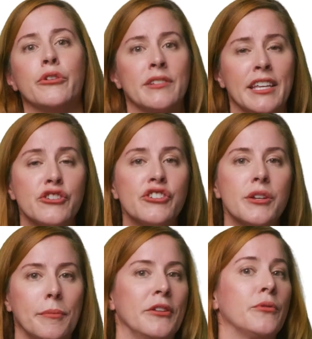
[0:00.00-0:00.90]
the
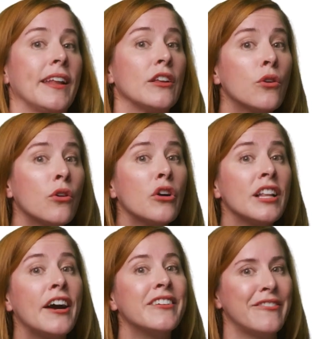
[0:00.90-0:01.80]
relationship between Google
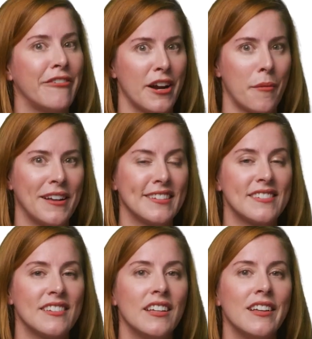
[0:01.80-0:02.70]
Cloud and Firebase.